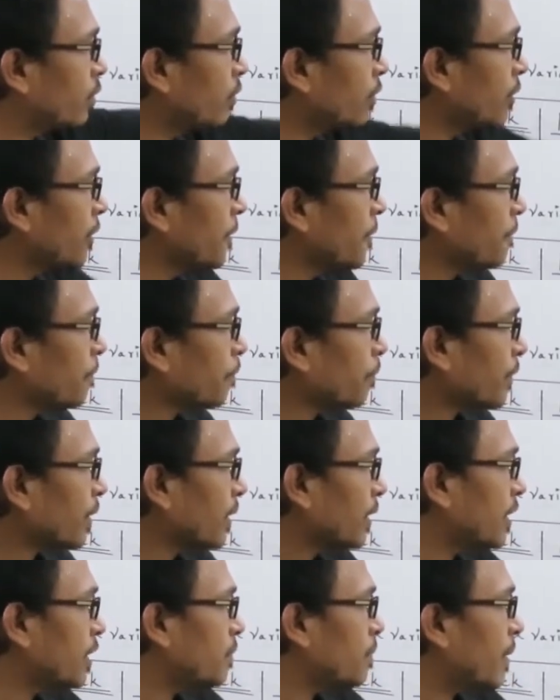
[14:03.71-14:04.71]
to
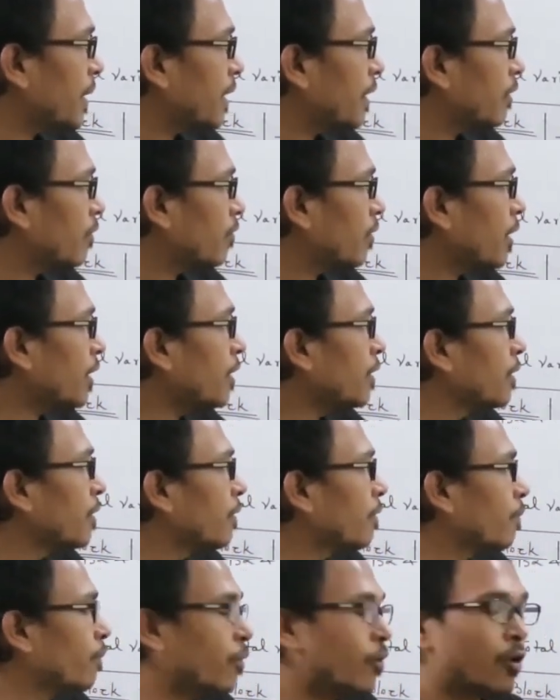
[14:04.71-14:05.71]
this particular
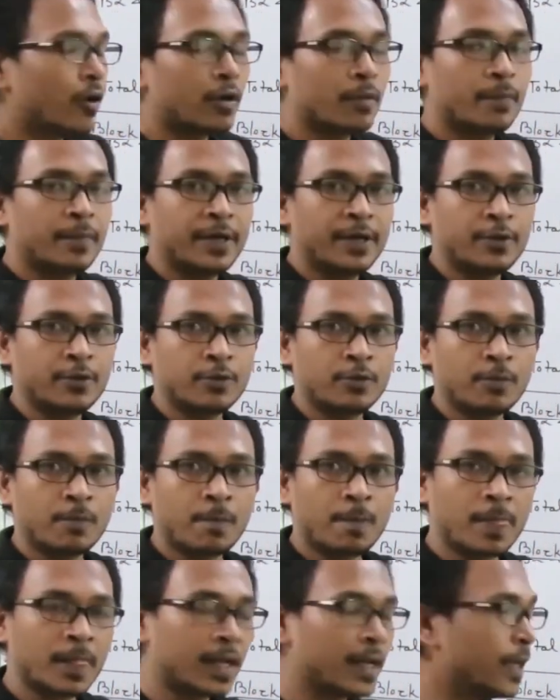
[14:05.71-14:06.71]
block B2.
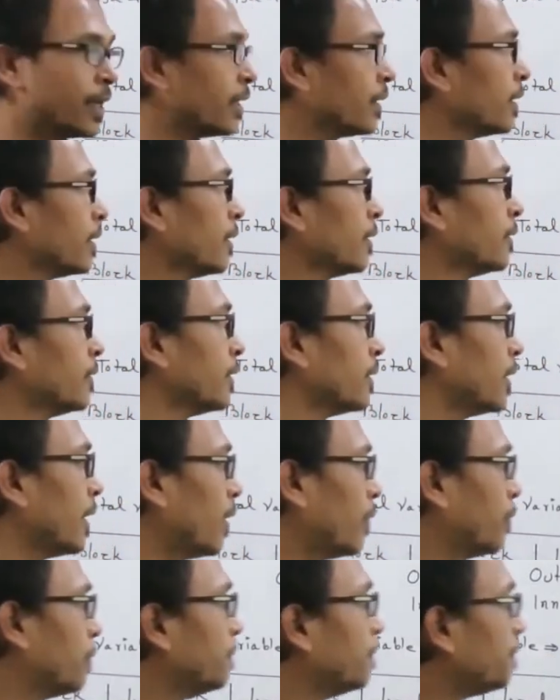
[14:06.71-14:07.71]
Clear?
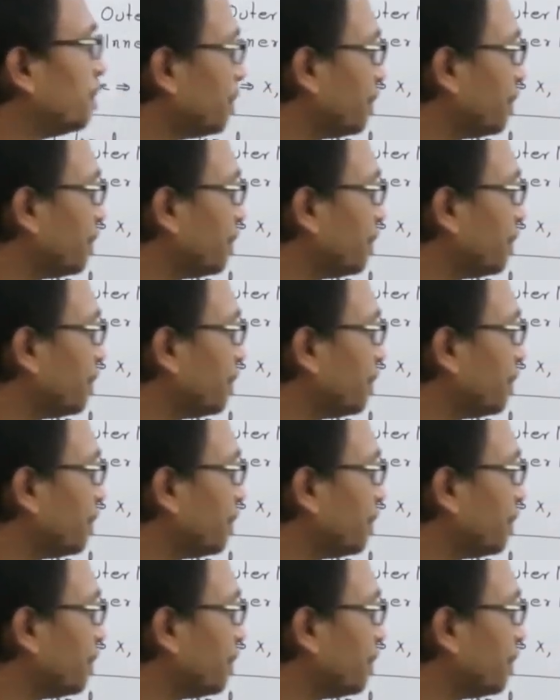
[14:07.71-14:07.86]
Now